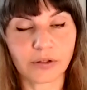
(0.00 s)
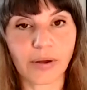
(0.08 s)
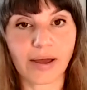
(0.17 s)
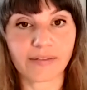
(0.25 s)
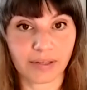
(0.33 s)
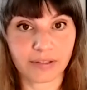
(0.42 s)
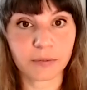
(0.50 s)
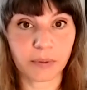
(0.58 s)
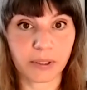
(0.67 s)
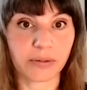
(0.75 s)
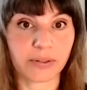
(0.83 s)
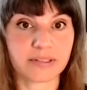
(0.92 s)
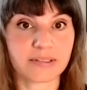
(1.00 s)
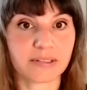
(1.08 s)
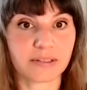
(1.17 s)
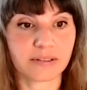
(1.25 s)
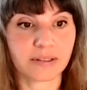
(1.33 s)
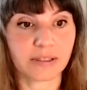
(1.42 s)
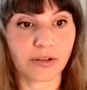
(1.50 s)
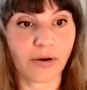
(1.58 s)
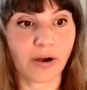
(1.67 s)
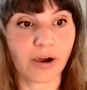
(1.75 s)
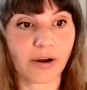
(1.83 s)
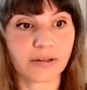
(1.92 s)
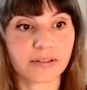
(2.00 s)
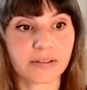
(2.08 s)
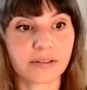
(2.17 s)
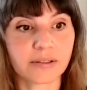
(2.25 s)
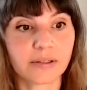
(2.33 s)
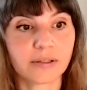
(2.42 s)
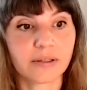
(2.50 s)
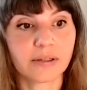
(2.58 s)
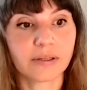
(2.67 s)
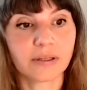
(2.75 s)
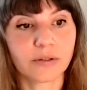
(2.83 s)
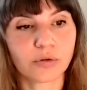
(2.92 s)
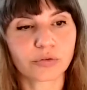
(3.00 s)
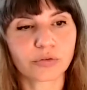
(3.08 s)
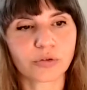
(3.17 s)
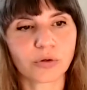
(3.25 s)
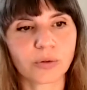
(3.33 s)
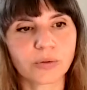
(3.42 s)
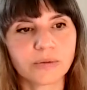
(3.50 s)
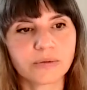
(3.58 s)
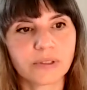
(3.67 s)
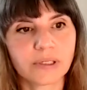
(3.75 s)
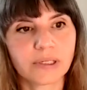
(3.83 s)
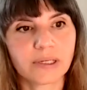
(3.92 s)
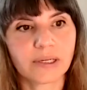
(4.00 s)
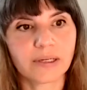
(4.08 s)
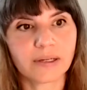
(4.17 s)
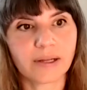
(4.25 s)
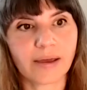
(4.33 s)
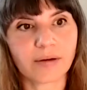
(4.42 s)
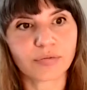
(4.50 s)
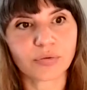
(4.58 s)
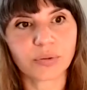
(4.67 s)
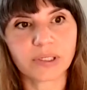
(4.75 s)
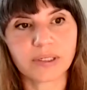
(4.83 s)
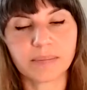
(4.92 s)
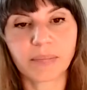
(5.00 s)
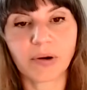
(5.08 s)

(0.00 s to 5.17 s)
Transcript: you have experienced it in your heart, in your soul, in every